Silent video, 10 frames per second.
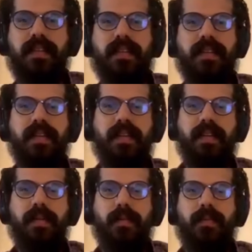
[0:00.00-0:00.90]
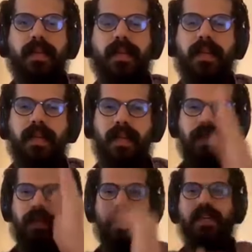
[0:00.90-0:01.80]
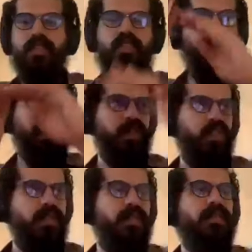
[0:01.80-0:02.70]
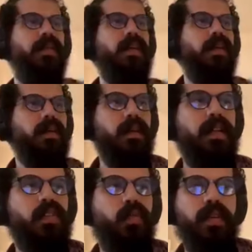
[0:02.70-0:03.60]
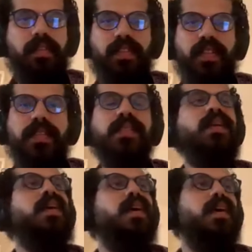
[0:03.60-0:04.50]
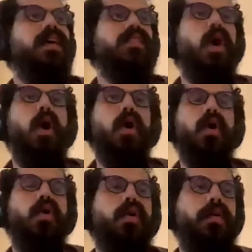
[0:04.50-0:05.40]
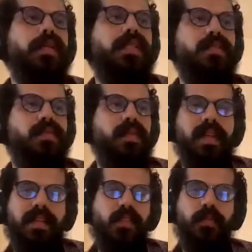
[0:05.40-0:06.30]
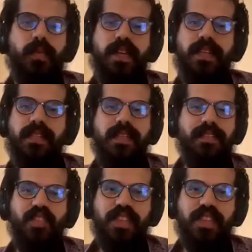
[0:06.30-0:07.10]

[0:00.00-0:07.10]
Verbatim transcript: uh in each dimension, uh, each one of the sheets. So it was like super easy just